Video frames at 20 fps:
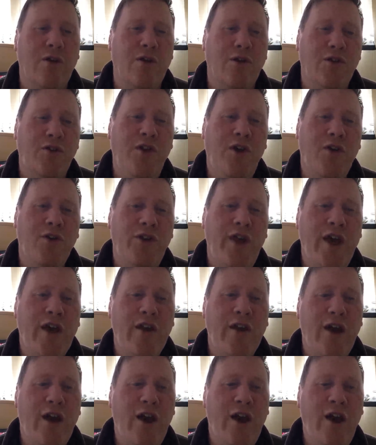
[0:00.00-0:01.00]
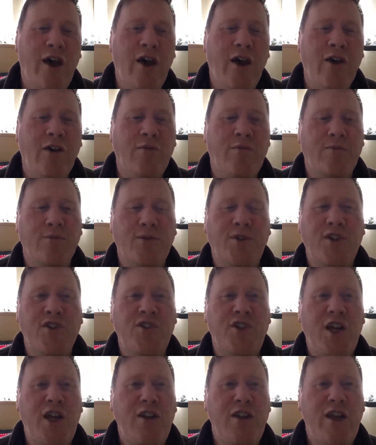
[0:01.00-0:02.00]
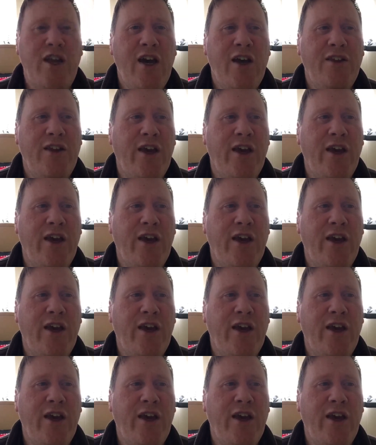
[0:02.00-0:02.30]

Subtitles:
So then, Koscielny had